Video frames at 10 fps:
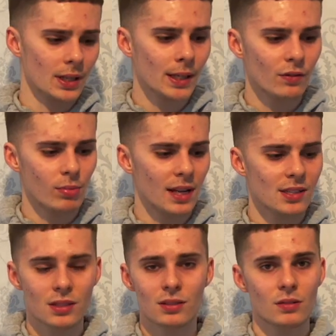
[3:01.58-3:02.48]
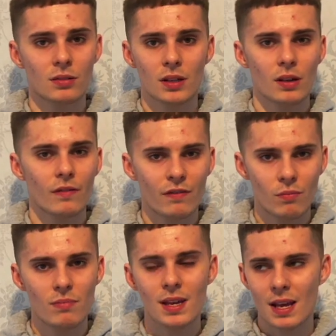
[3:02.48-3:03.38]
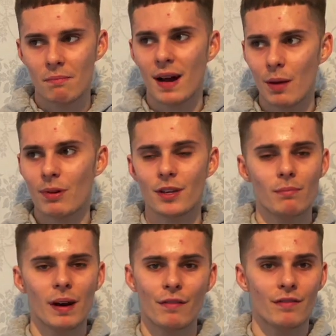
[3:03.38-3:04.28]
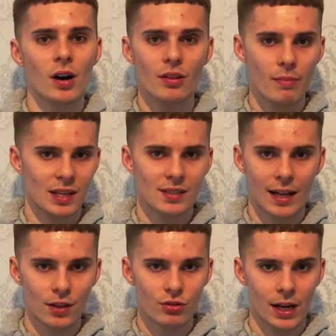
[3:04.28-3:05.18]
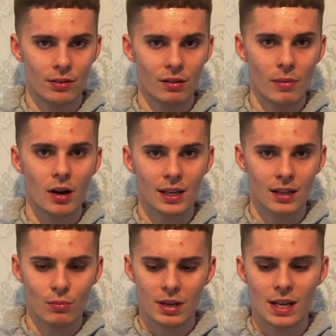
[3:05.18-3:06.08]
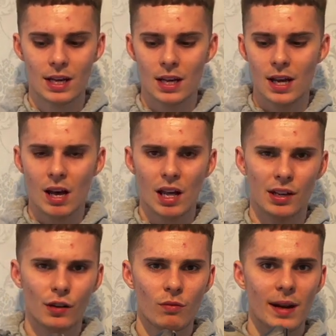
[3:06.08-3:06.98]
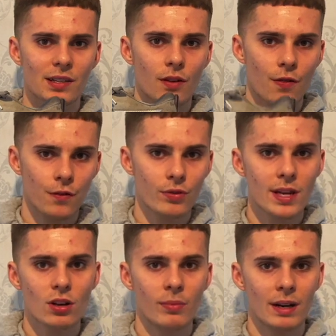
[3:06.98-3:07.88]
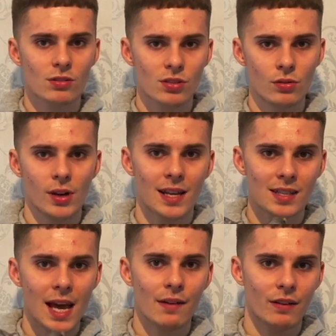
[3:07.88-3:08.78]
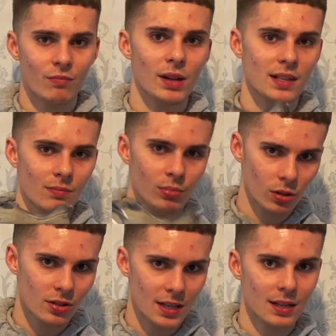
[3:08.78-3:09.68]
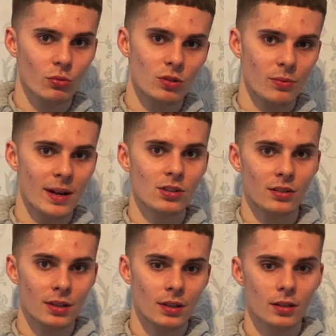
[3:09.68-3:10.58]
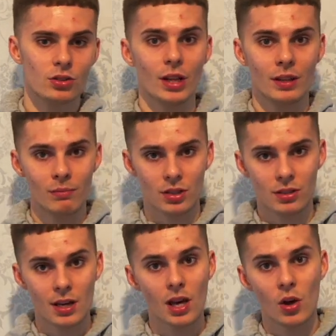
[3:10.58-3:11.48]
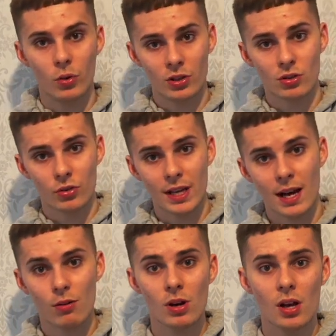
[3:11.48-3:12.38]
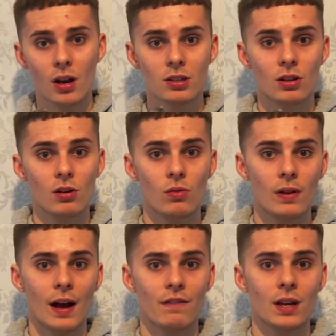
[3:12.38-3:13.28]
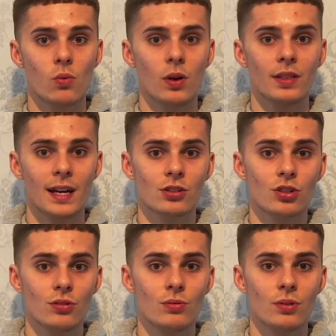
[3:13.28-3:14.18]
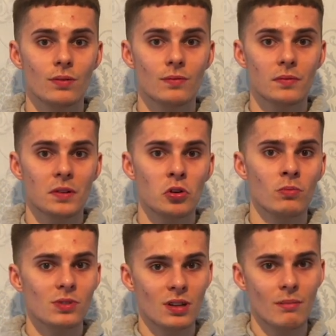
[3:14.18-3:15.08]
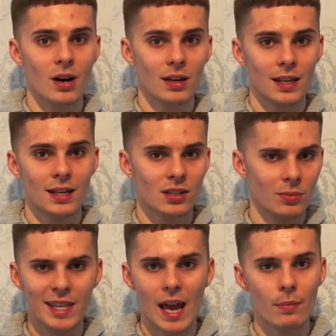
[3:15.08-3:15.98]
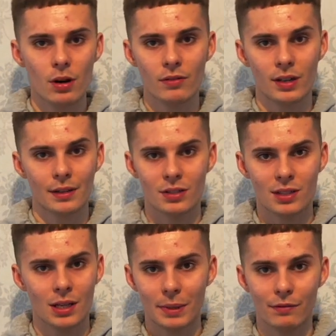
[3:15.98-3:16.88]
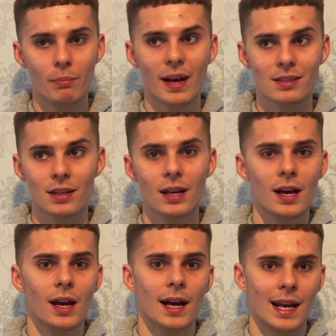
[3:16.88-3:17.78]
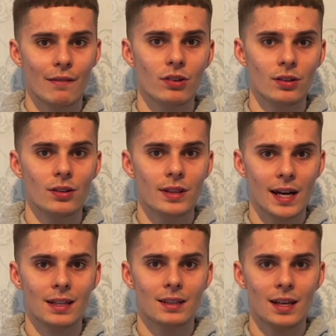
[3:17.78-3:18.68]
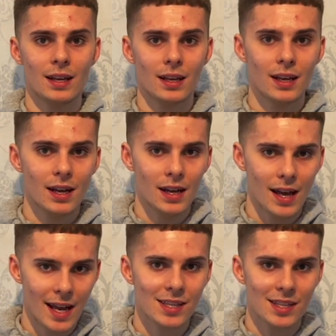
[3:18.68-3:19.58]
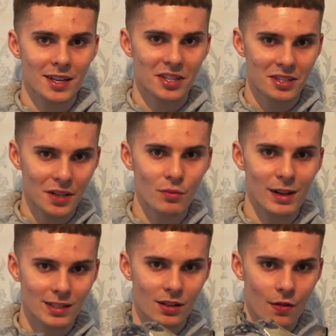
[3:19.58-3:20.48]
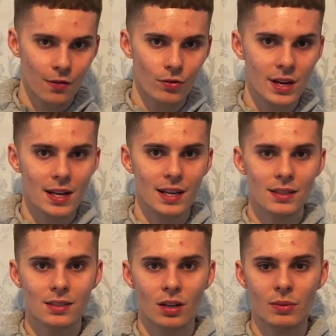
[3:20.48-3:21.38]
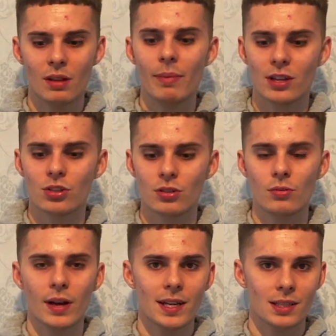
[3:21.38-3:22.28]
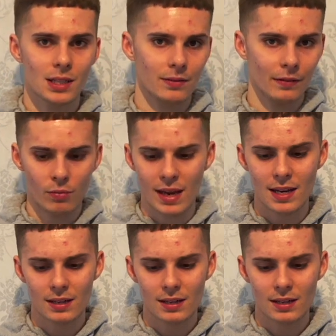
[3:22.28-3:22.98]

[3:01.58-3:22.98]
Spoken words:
Novablast is, for me, in my opinion, by far the best daily trainer on the market at the minute. And the Novablast 3 coming out soon has FF Blast Plus in, which we mentioned in the Gel Nimbus, which is already out. So I think when that shoe comes to the market, it's going to be game over because it's going to be even better. And I've heard that the Asics Novablast 3 is going to be the best shoe Asics have ever made.